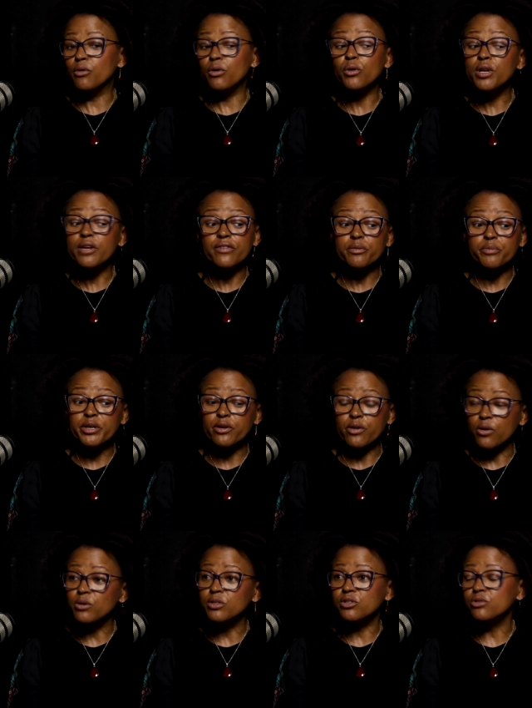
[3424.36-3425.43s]
there won't even be
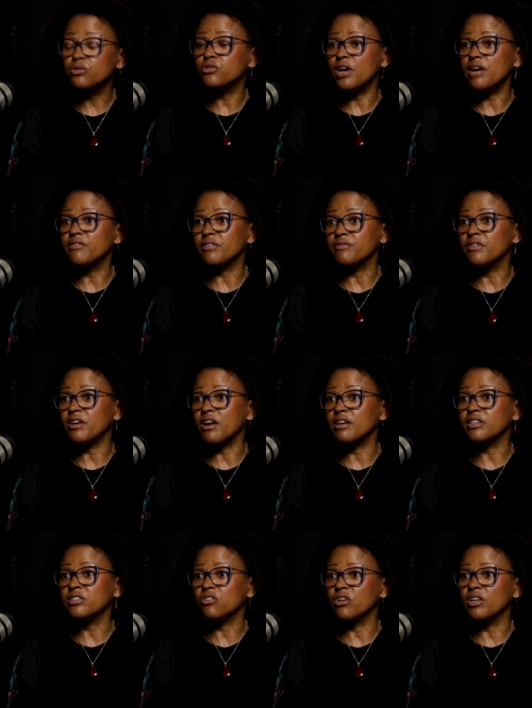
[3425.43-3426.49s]
roads to drive the
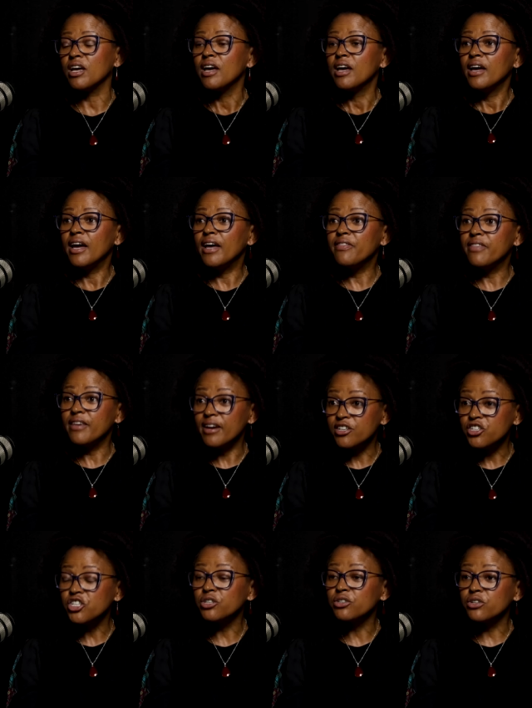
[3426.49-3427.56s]
Ferraris yes. on. And
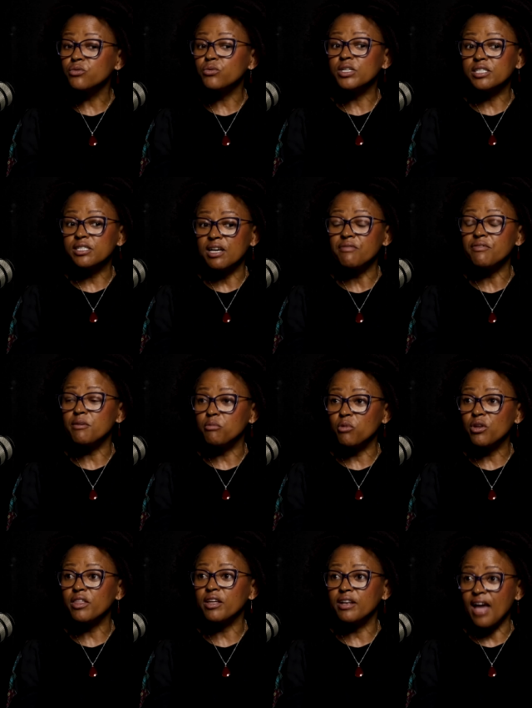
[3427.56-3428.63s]
their children will suffer
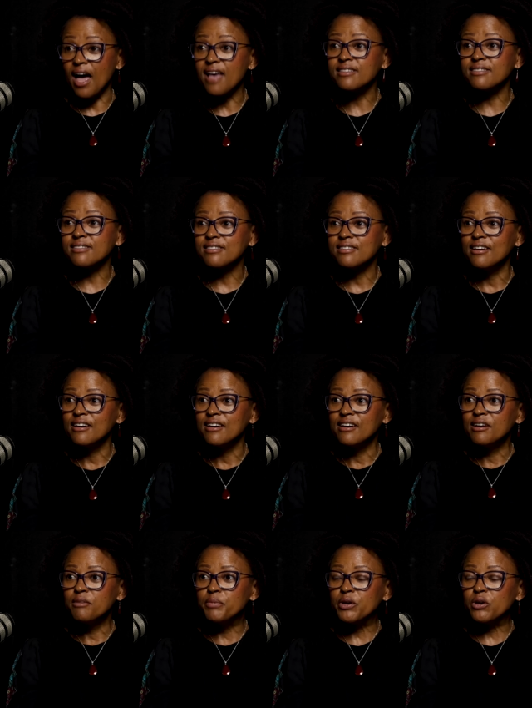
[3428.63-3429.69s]
more than us
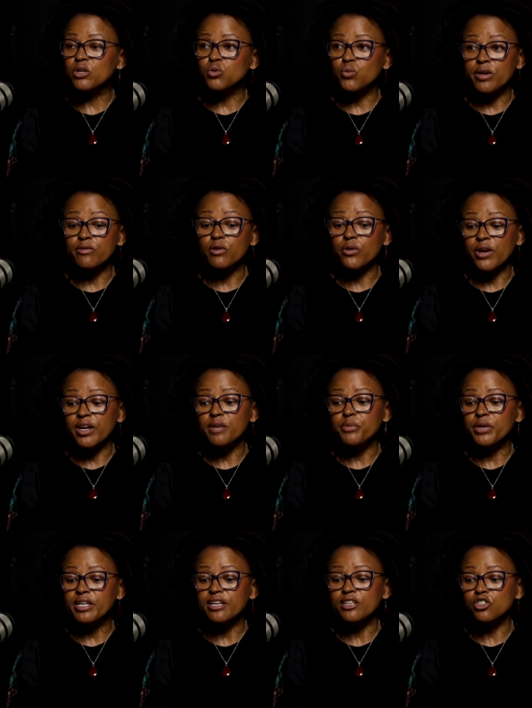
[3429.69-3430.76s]
because we've already
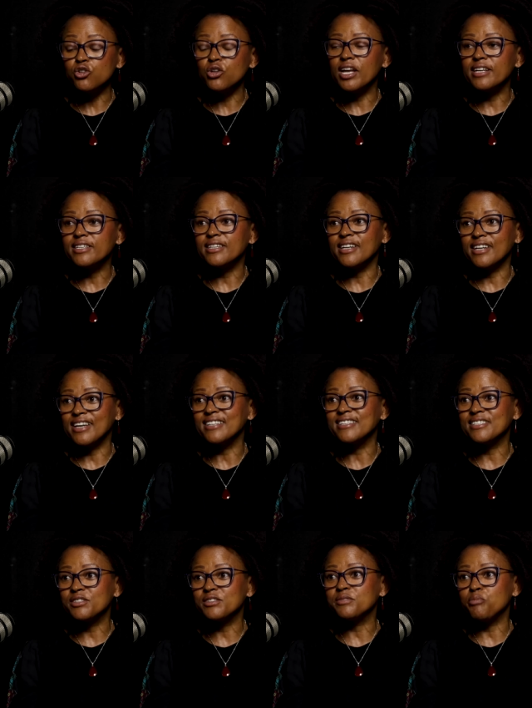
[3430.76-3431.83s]
been insulated
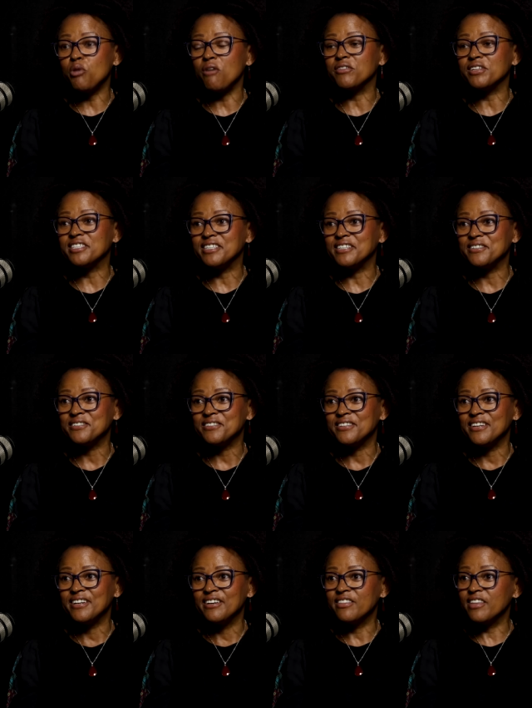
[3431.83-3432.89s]
against poverty.
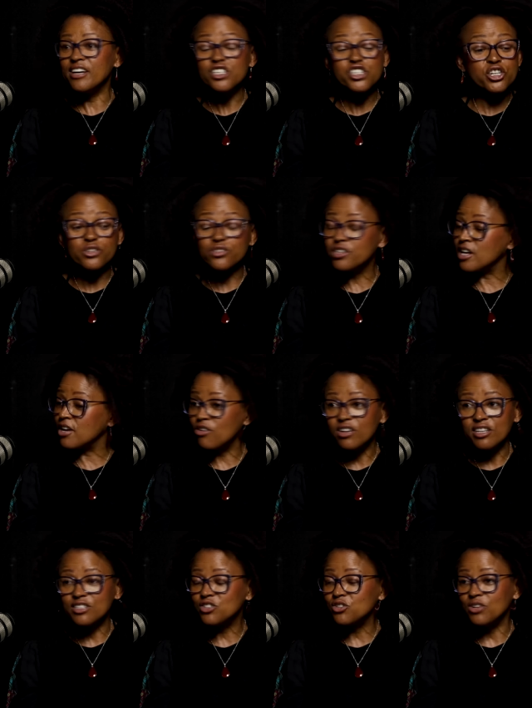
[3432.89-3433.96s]
Their so children are
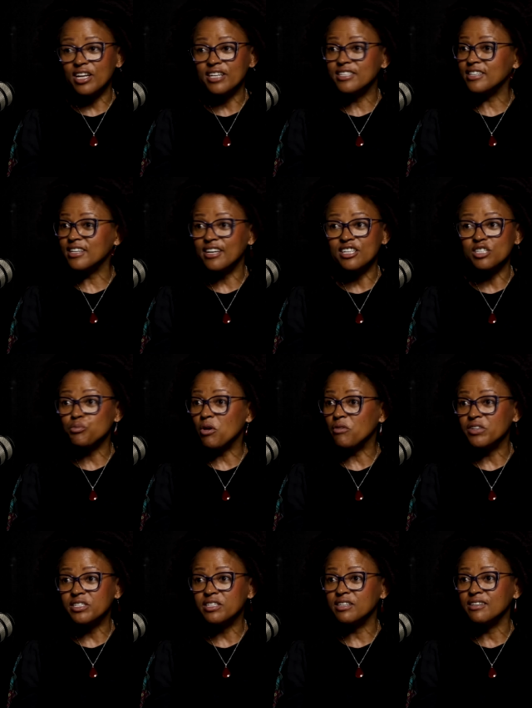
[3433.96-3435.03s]
not insulated against
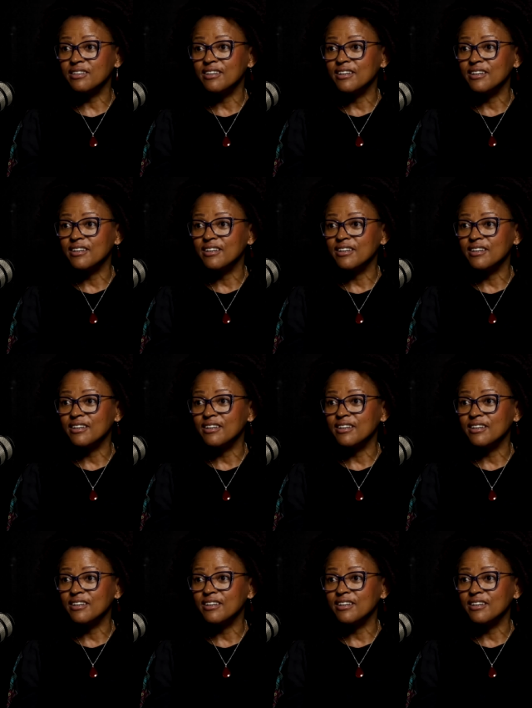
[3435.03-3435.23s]
poverty.